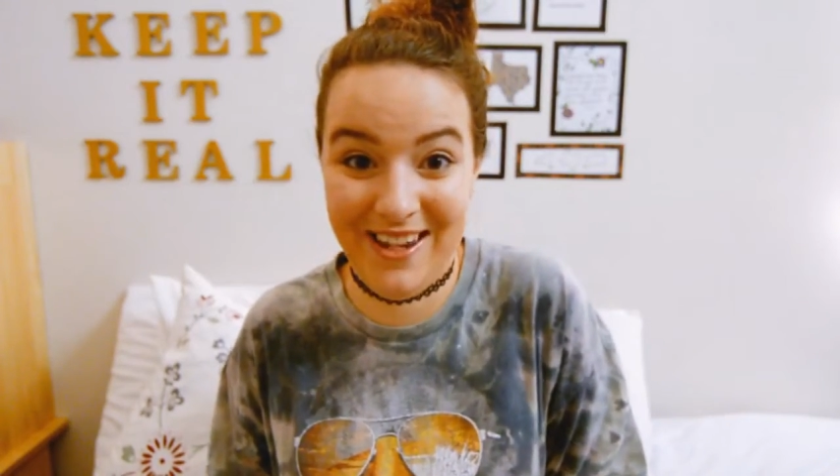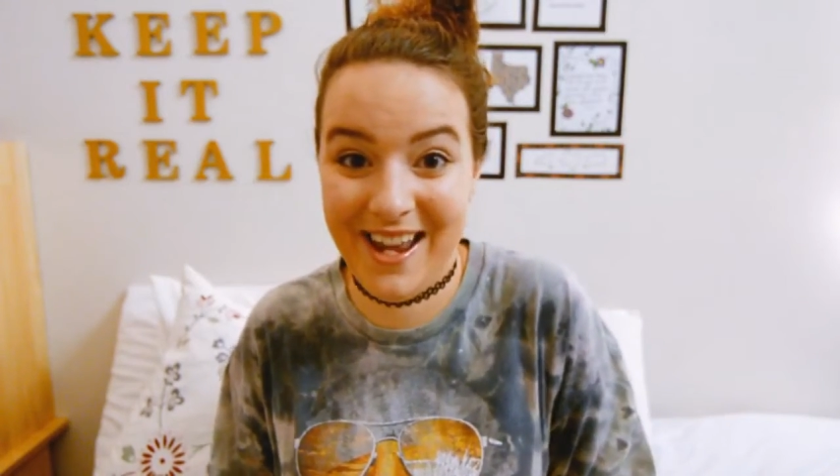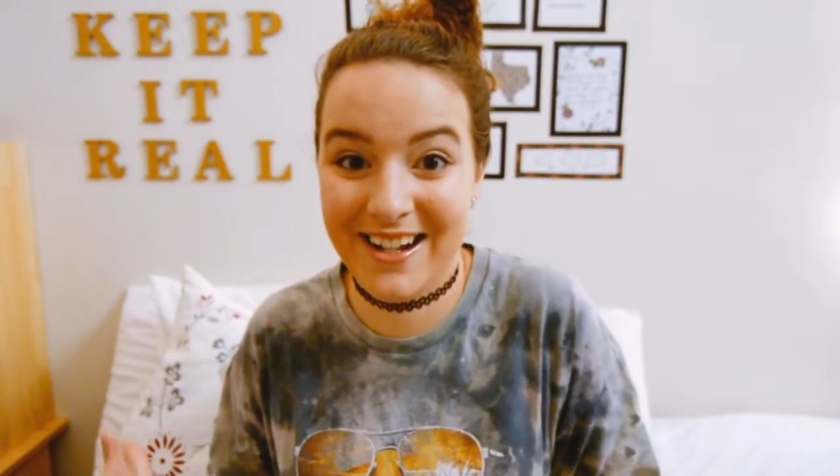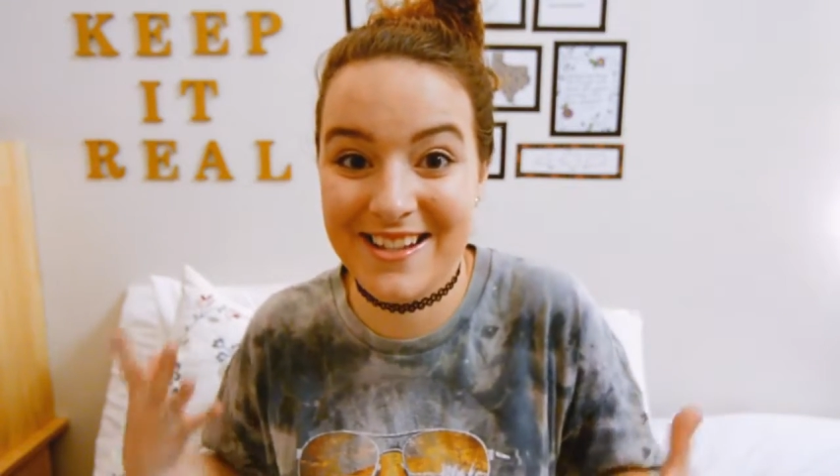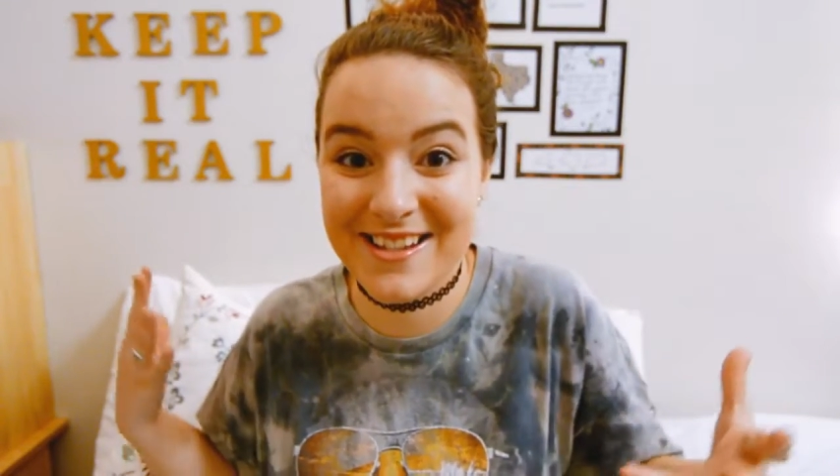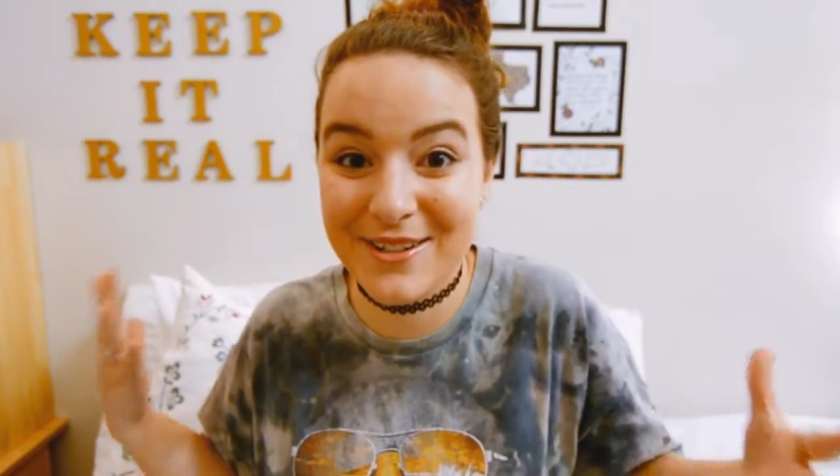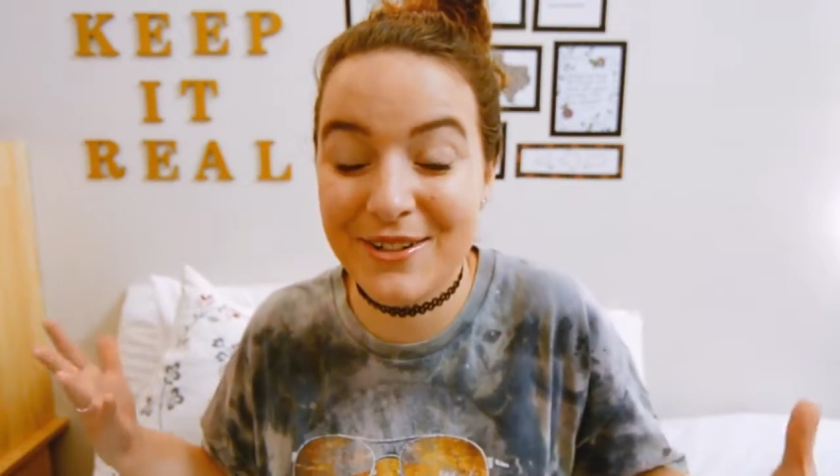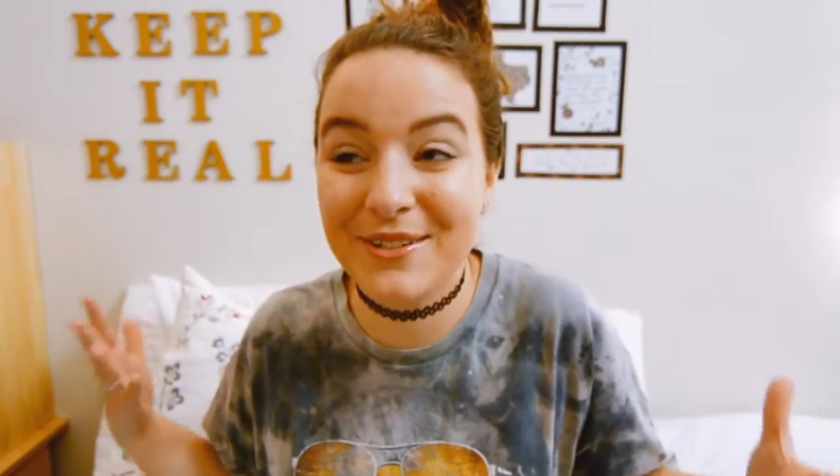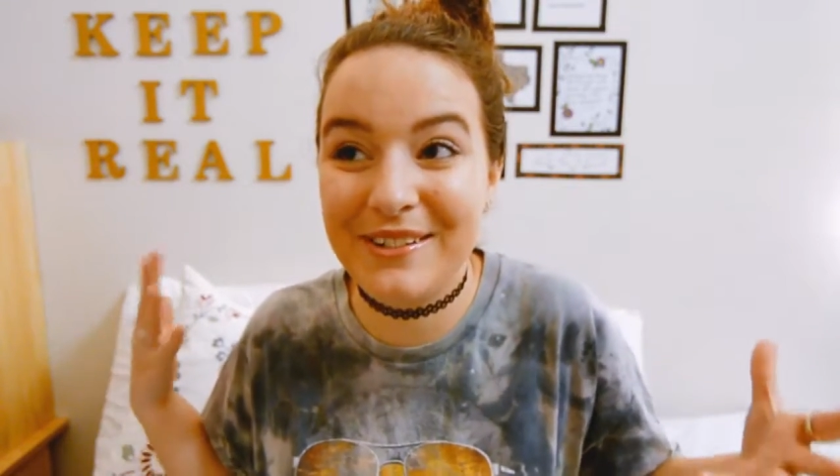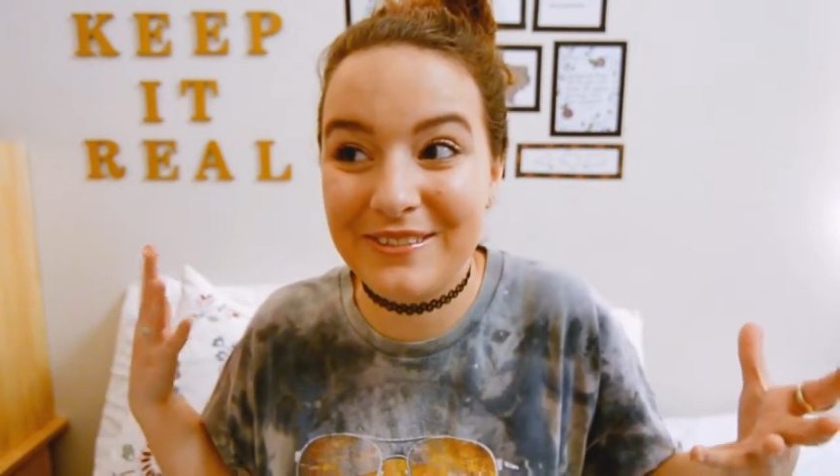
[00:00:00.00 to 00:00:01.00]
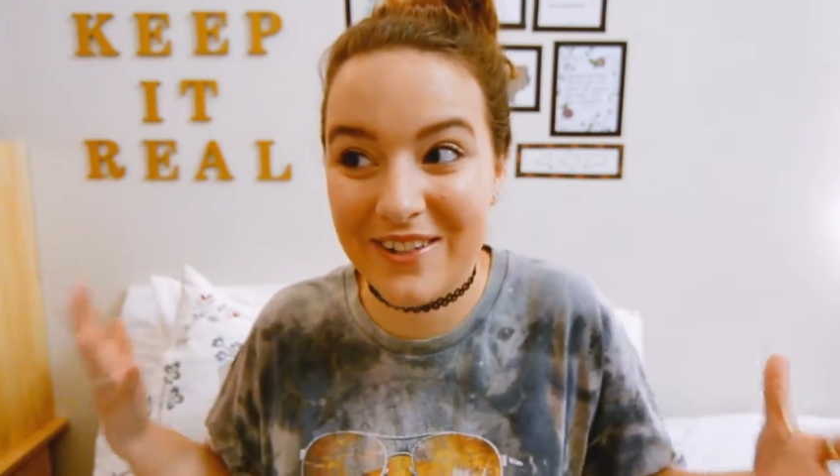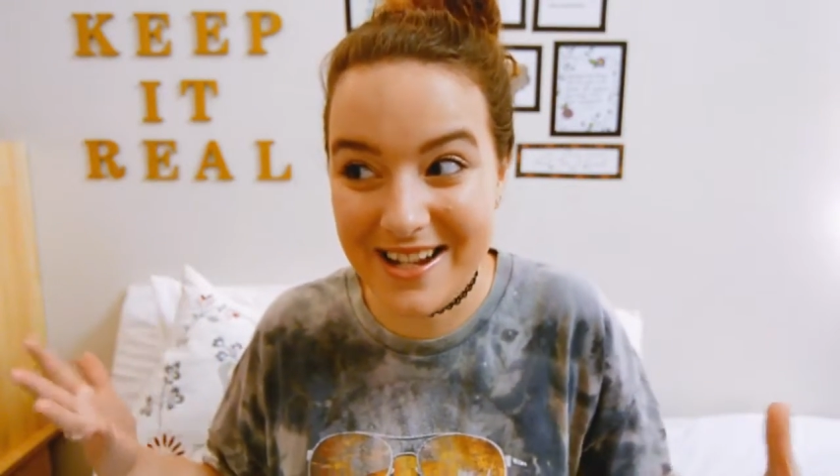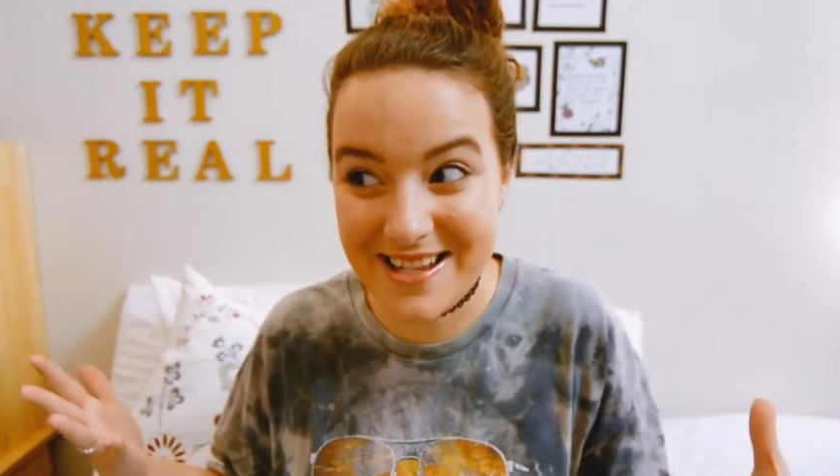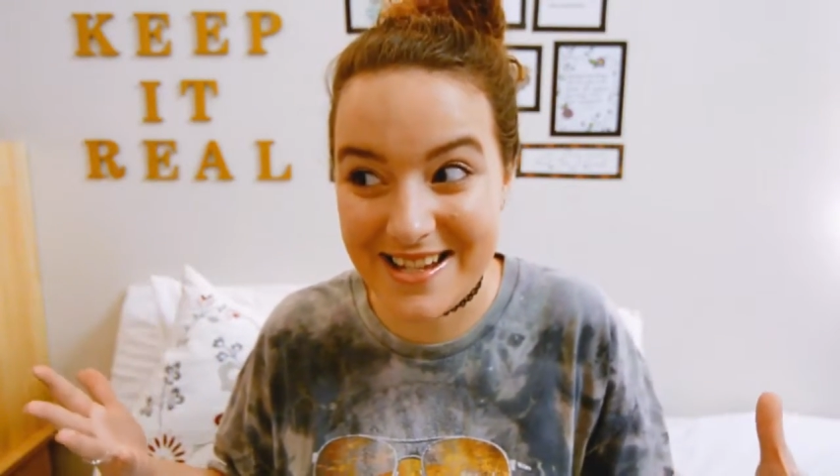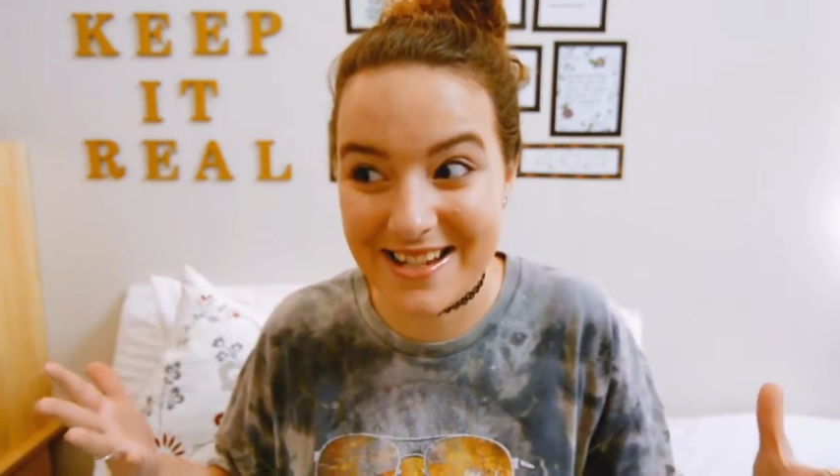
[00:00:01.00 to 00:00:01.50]
and it's still
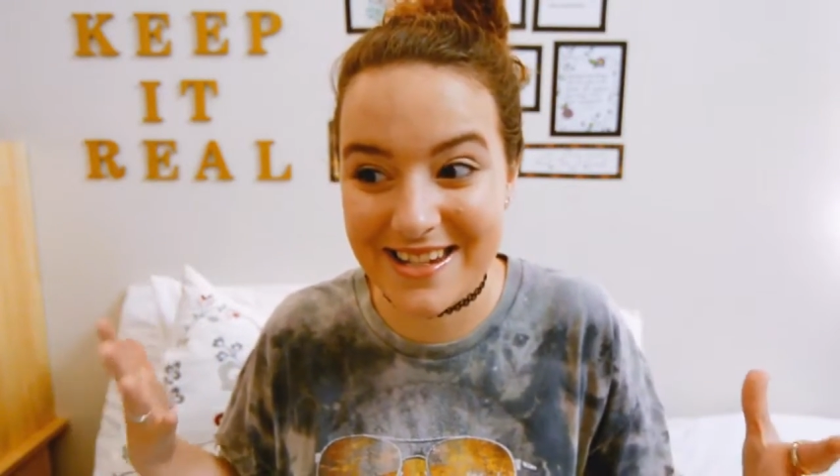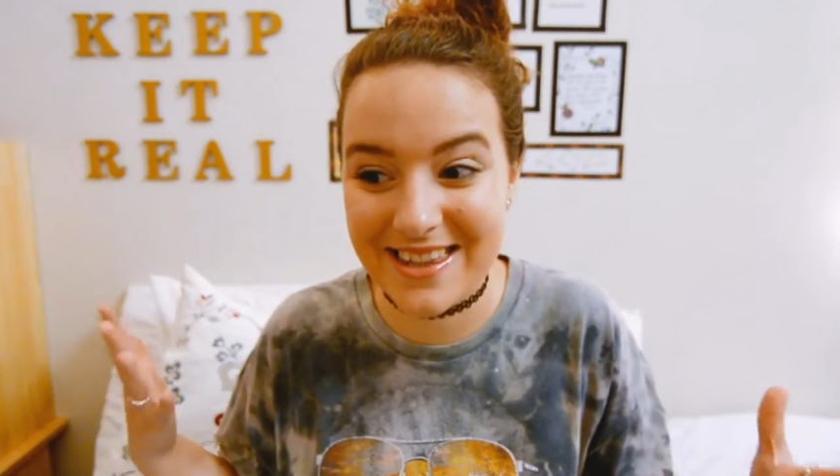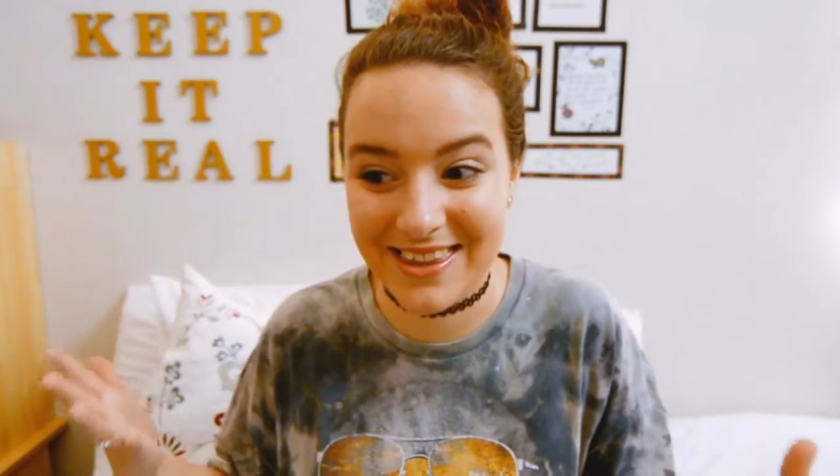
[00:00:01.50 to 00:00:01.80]
crazy to